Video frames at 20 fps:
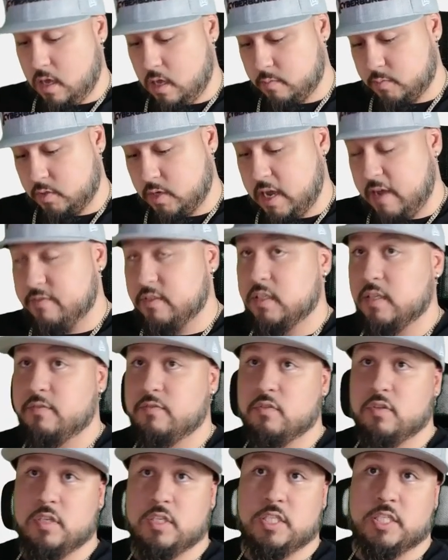So obviously
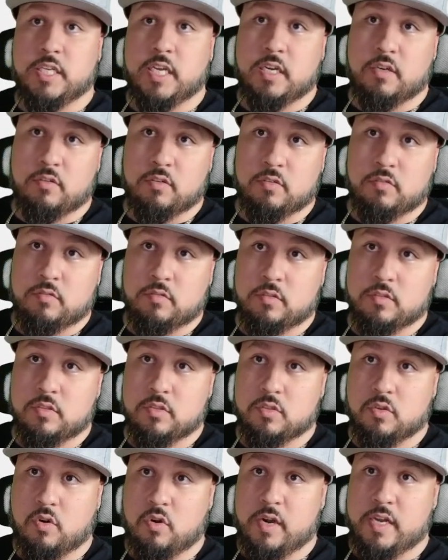for the general
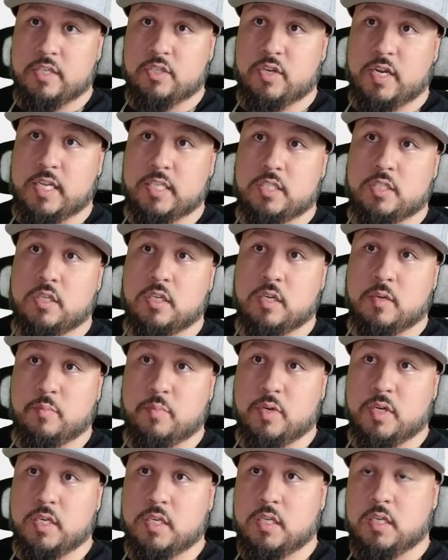store address, you're going to
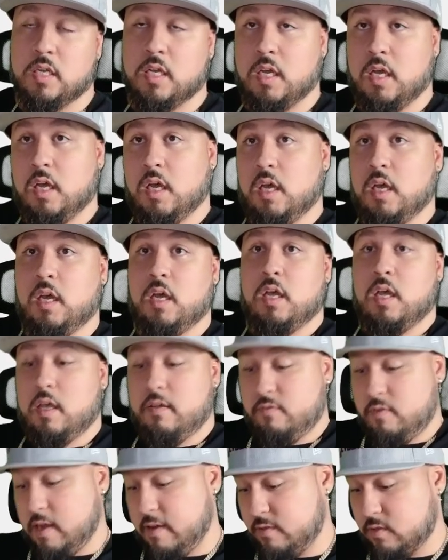put, if
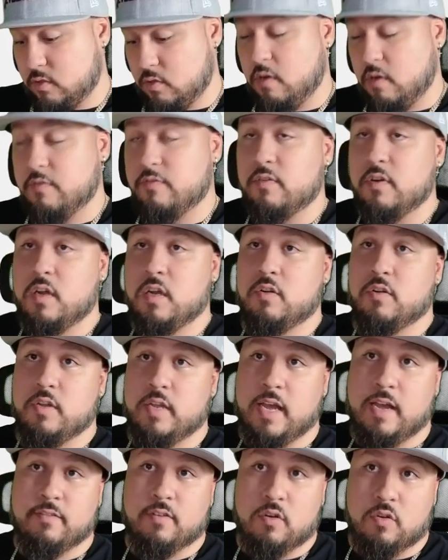you have a storefront or you
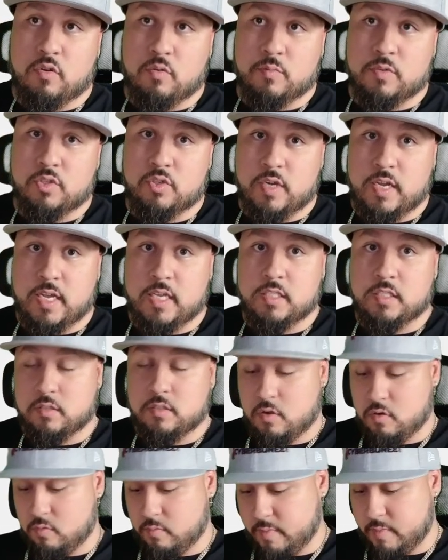have a home address,
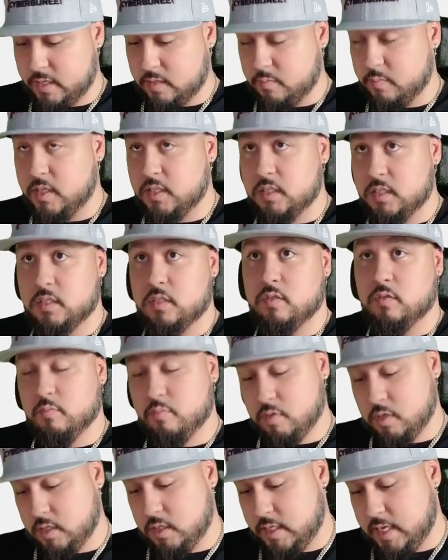home-based business, you
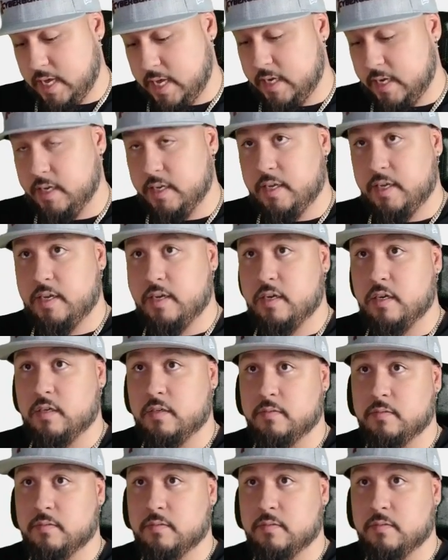put that in here.